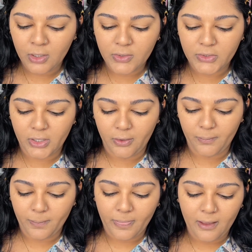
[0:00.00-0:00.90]
So
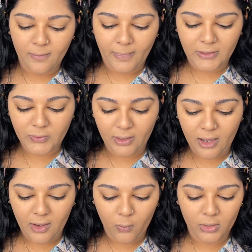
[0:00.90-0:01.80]
that's why
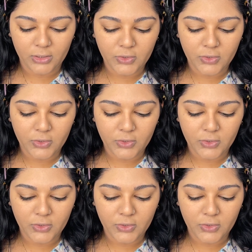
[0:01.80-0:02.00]
I wanted